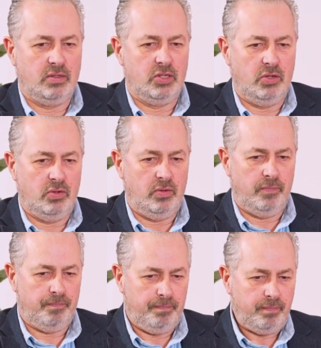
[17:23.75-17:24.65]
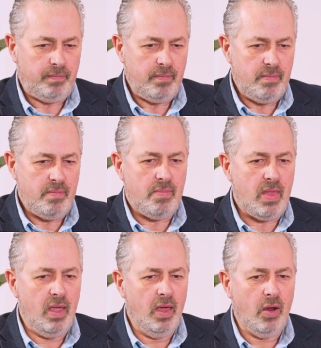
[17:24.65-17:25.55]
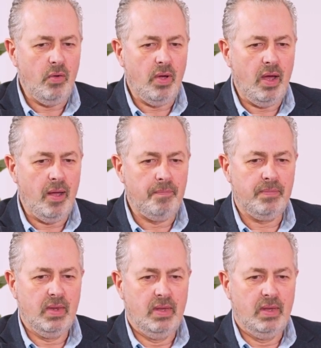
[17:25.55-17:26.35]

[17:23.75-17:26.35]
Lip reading: to, the